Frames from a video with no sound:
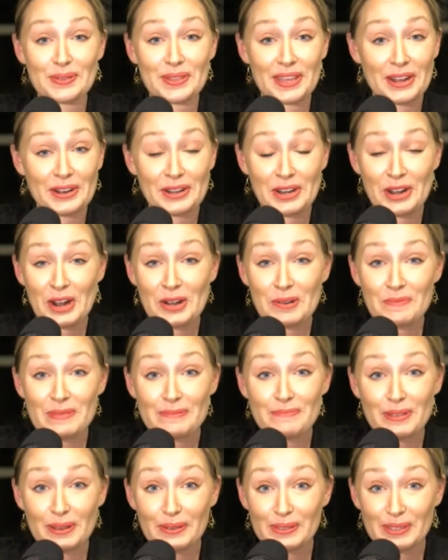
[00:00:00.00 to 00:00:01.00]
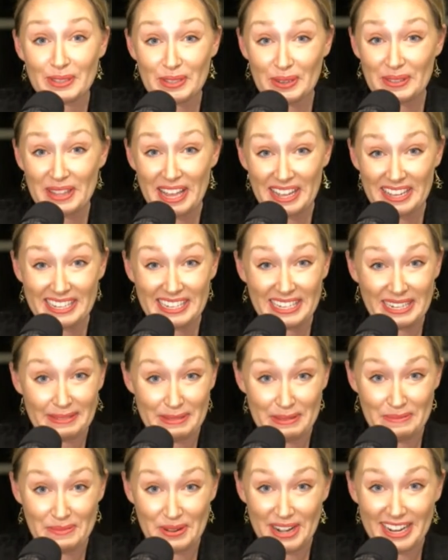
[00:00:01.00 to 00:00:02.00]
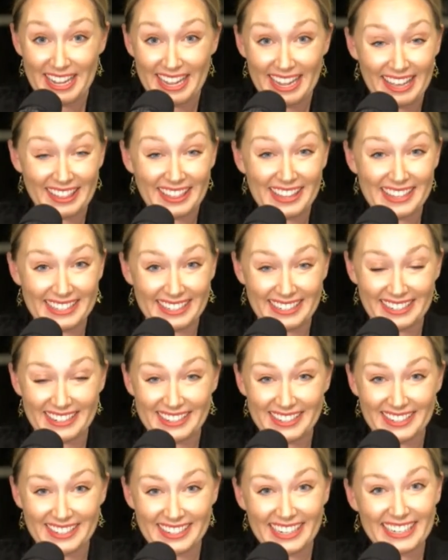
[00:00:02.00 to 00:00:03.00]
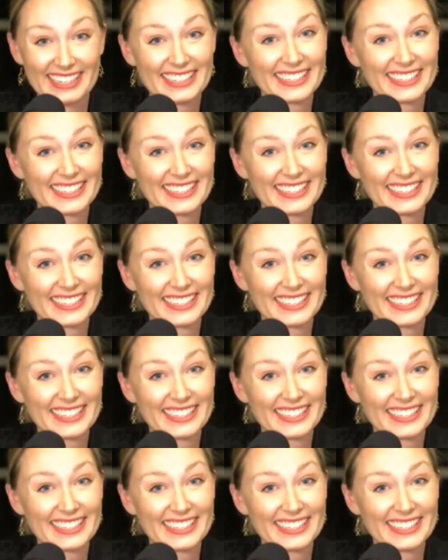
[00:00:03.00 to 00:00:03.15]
And aren't we both so lucky to be working in this industry?